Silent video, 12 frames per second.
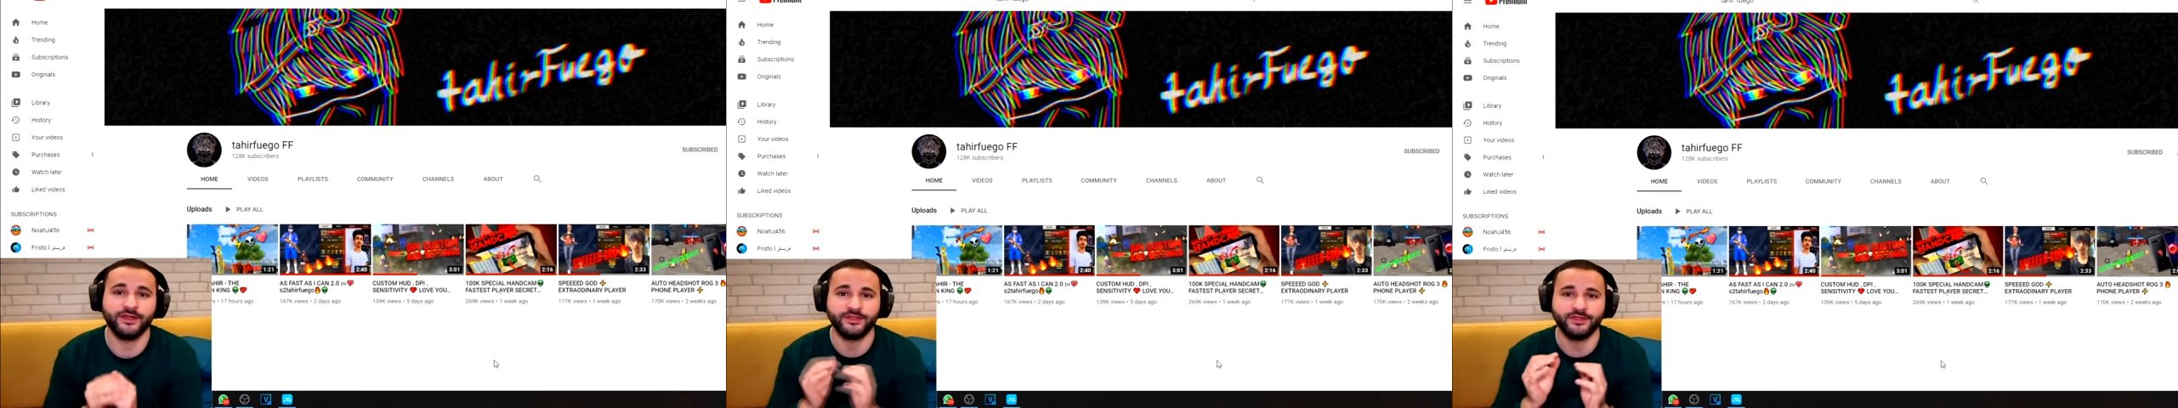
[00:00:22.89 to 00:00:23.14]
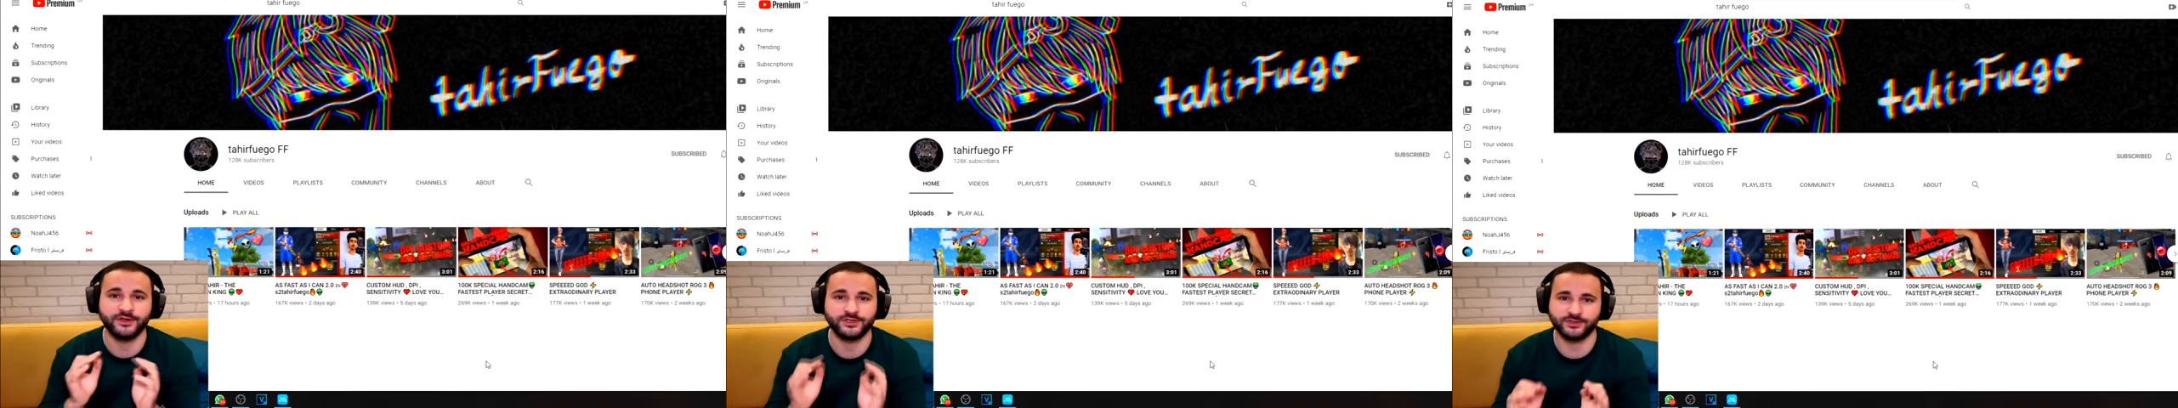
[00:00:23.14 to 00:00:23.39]

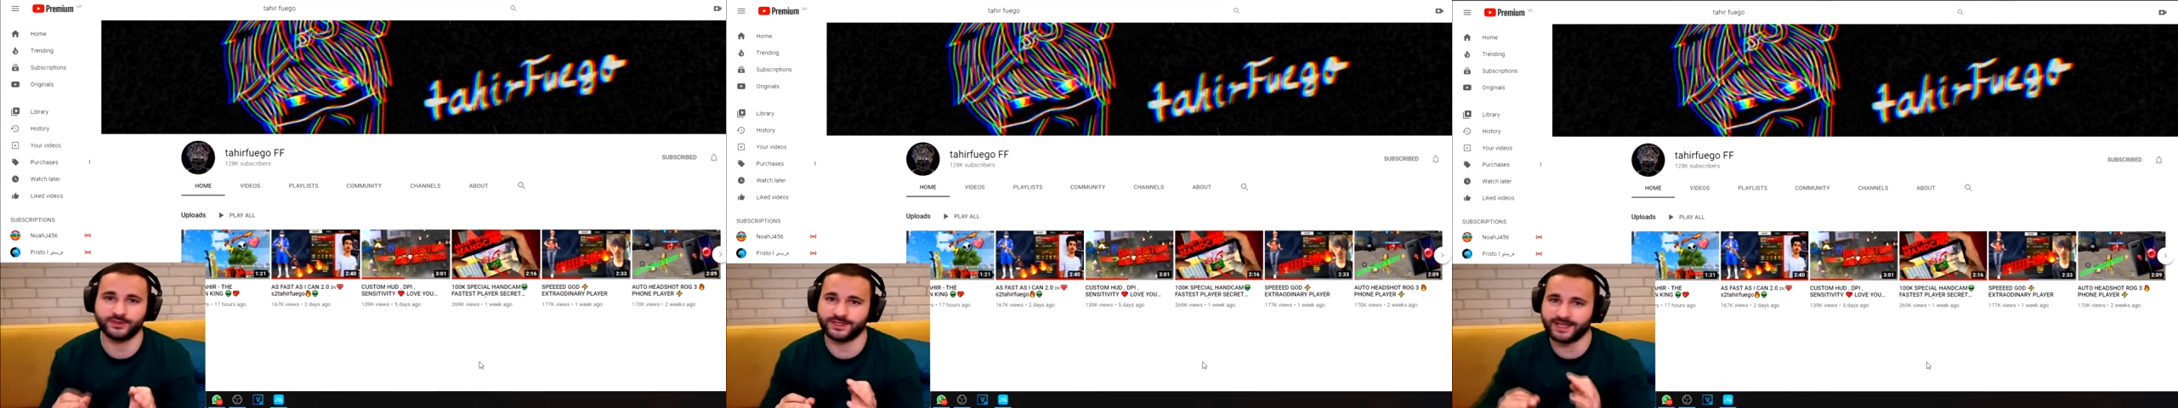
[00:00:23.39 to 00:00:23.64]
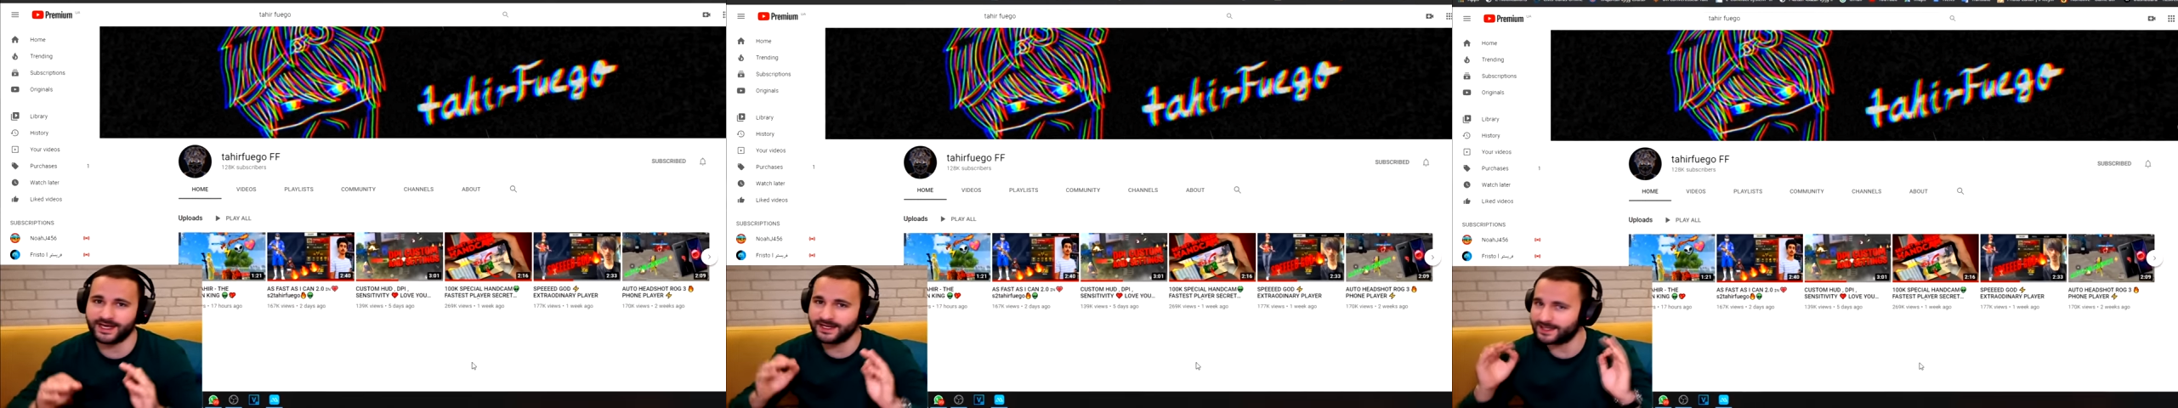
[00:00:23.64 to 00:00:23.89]
the
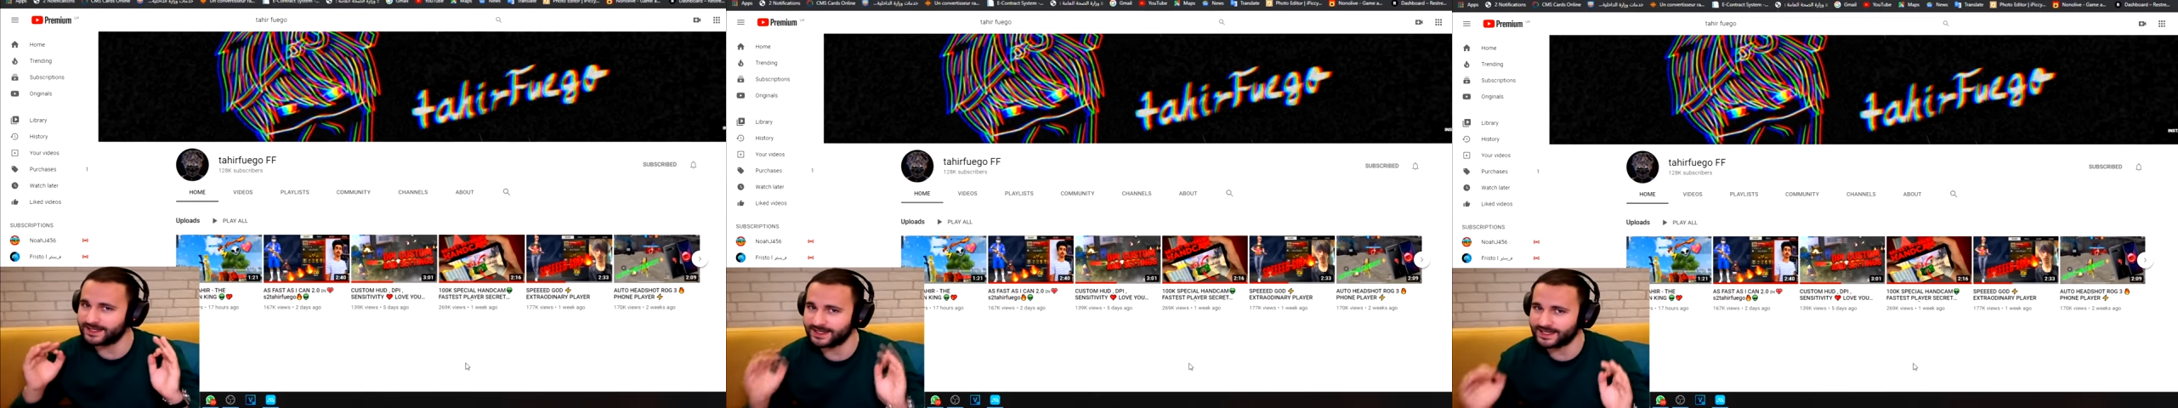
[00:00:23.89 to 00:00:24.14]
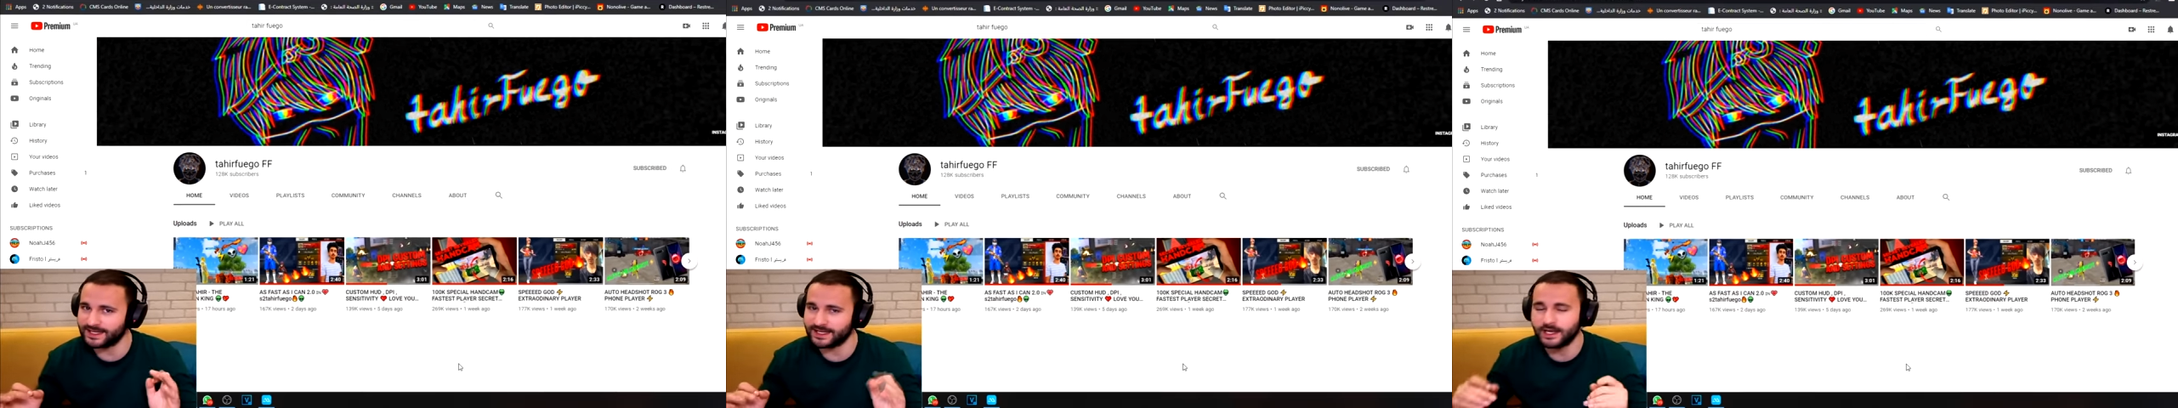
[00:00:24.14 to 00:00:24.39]
Shotgun
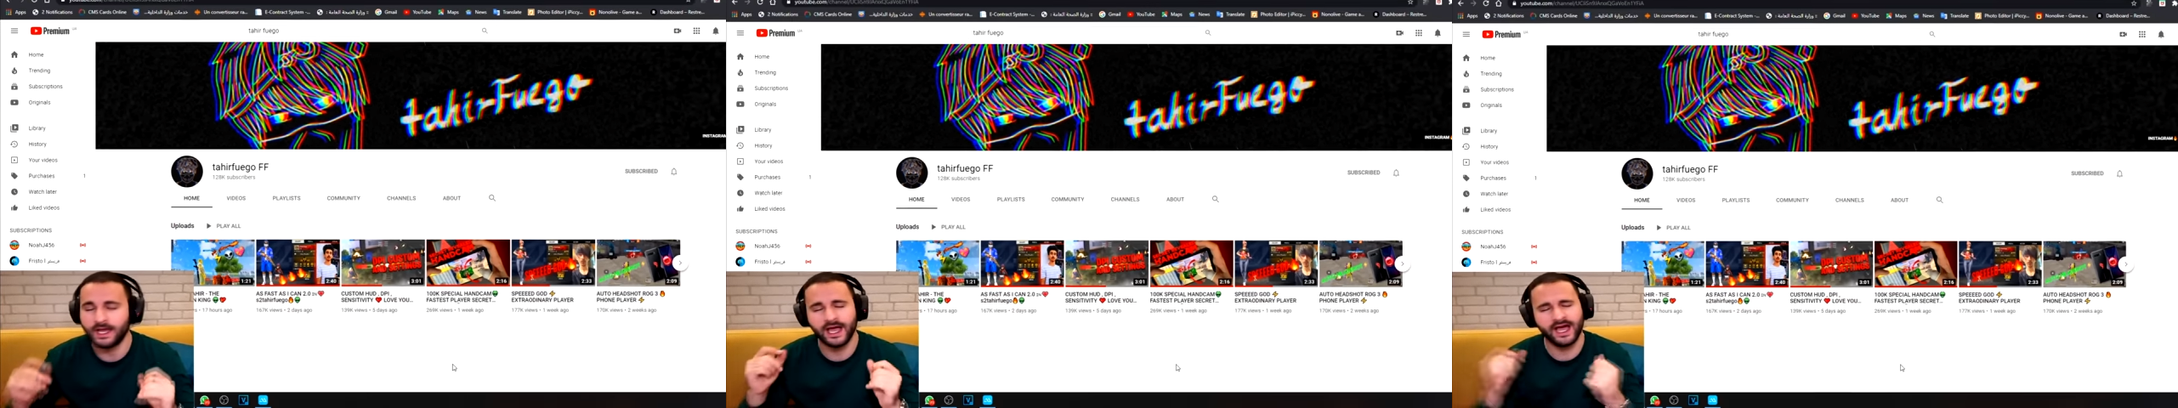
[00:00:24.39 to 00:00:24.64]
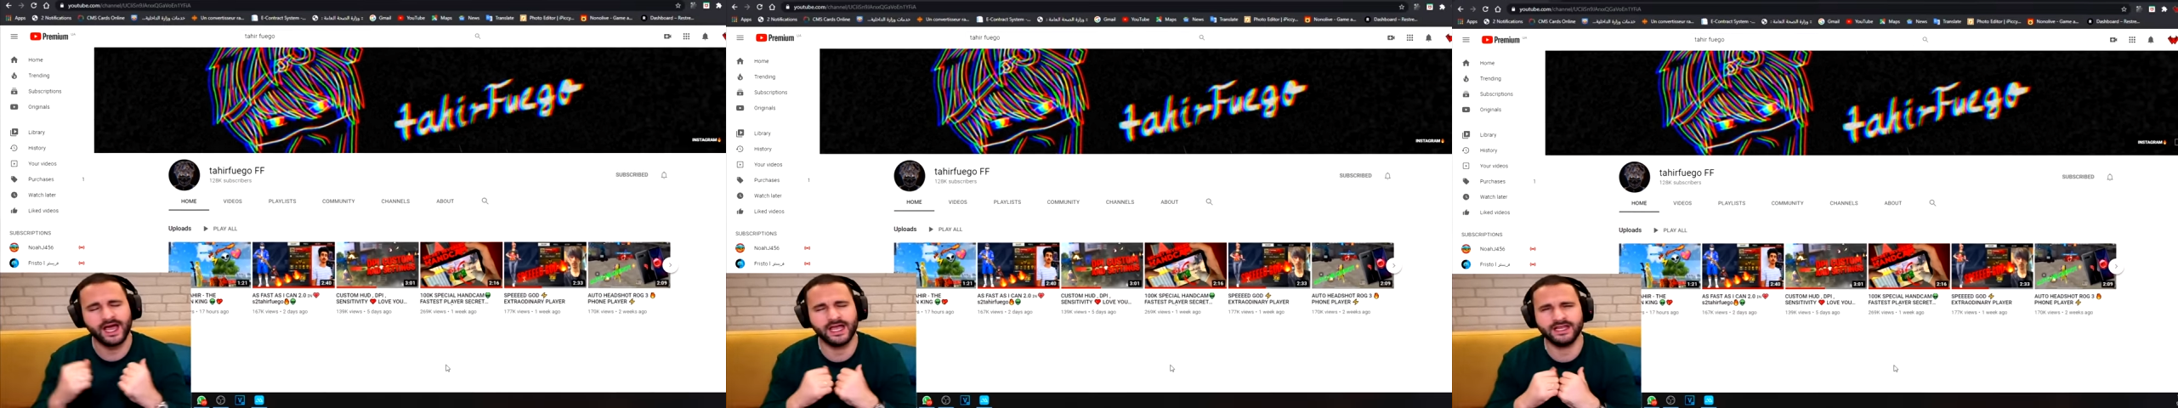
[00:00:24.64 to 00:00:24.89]
King.
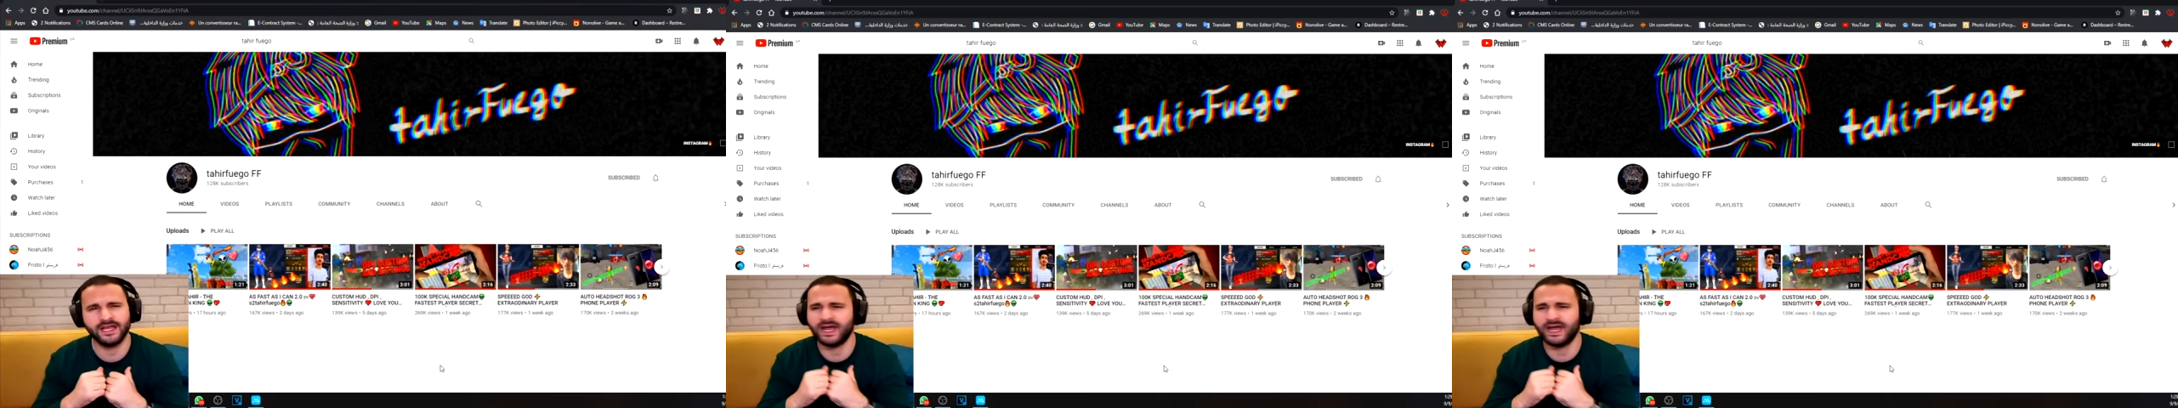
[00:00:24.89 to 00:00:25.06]
I